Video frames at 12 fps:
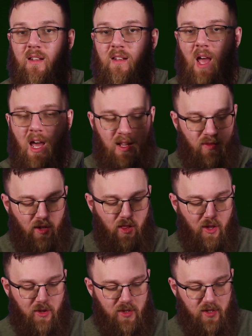not even
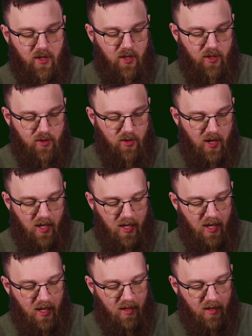close. Try
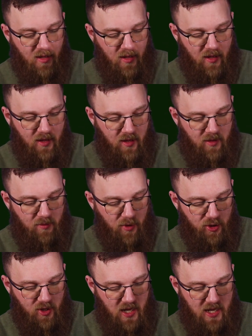again,
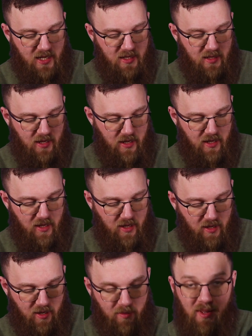push it in,
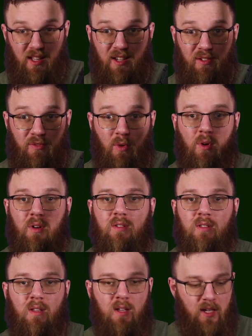applying
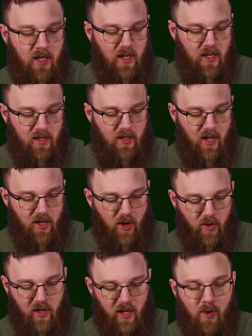force, not
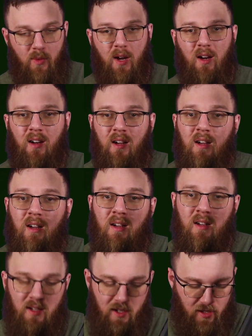going anywhere.
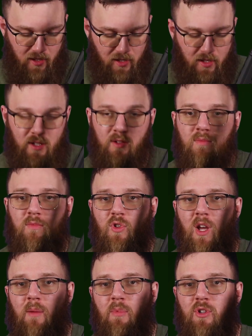
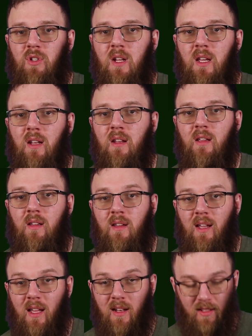Trying to push it in,
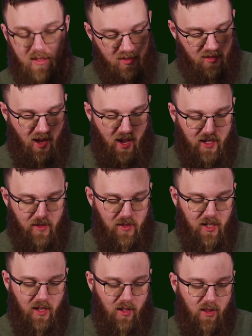and it's not
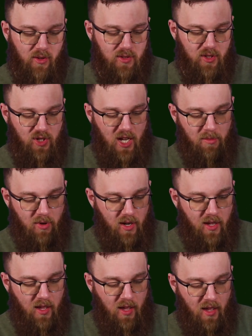even getting close to
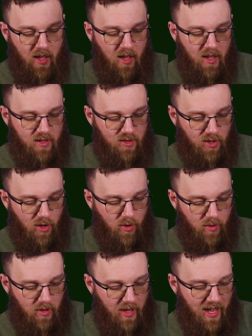chambering.
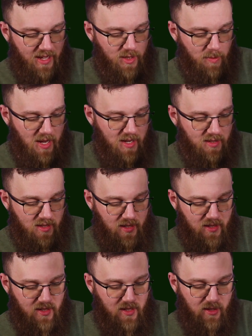So headspace
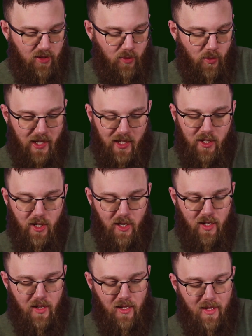is still way
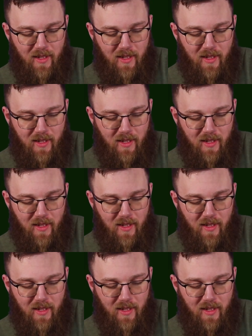good,